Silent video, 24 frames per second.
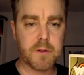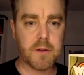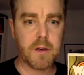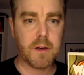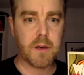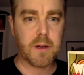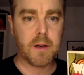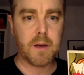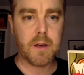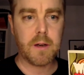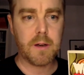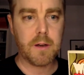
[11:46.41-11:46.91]

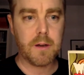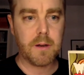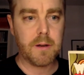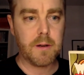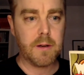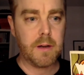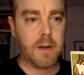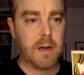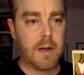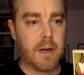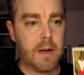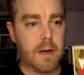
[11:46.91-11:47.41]

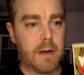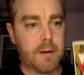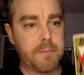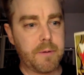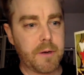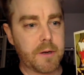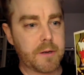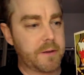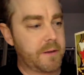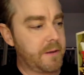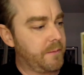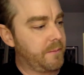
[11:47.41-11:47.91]

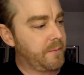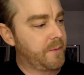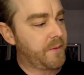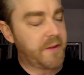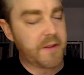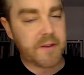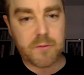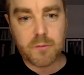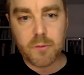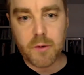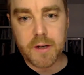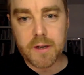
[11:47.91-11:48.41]
but
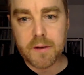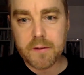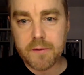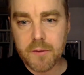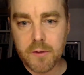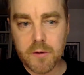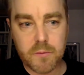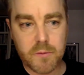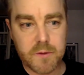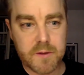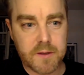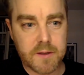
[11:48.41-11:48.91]
this one I
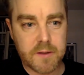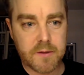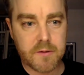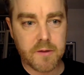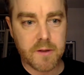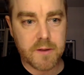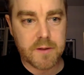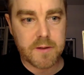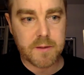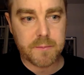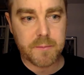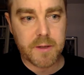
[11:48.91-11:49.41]
thought was
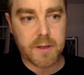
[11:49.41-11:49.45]
interesting